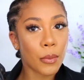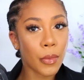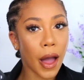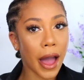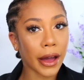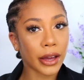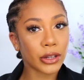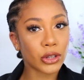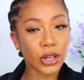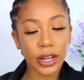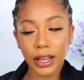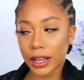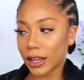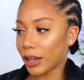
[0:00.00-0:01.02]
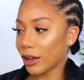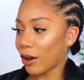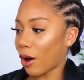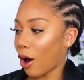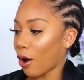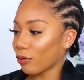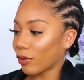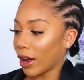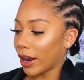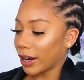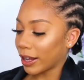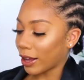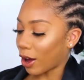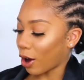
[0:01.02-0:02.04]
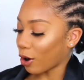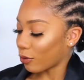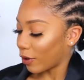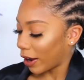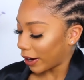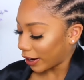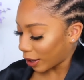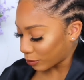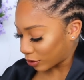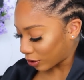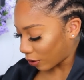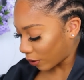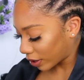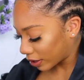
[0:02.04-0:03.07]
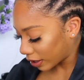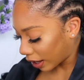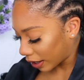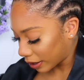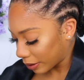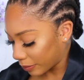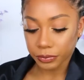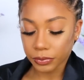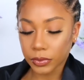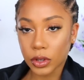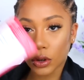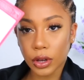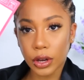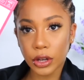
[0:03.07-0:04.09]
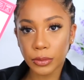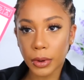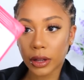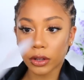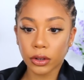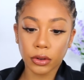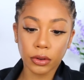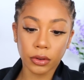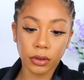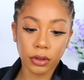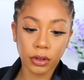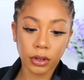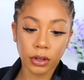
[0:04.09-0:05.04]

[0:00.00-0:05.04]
packaging already, already, I'm so excited. So here's my little,